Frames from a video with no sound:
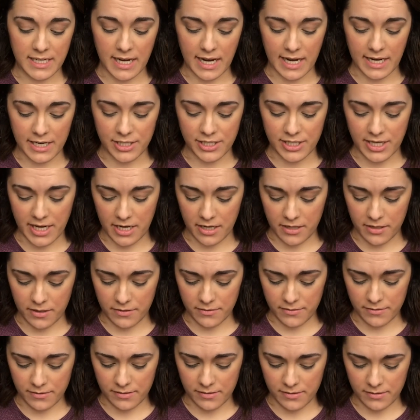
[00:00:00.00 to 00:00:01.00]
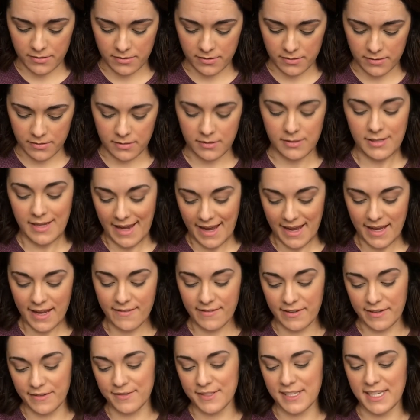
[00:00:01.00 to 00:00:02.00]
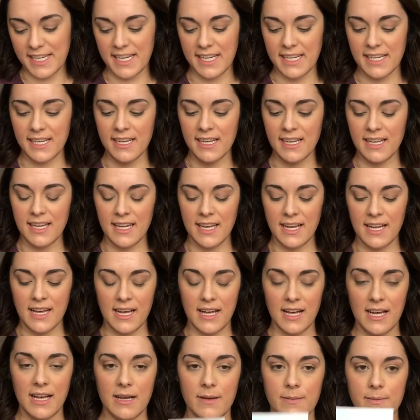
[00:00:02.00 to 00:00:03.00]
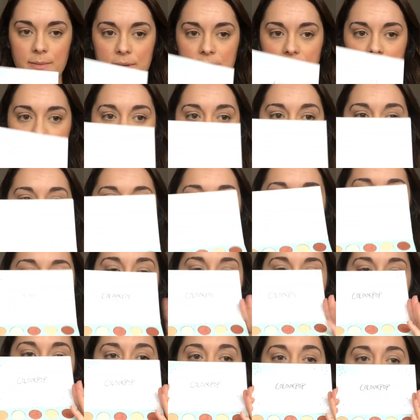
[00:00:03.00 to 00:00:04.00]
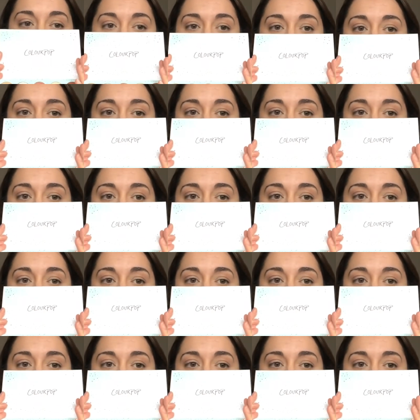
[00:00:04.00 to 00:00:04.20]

eyeshadows, yeah, 15. And then I just was really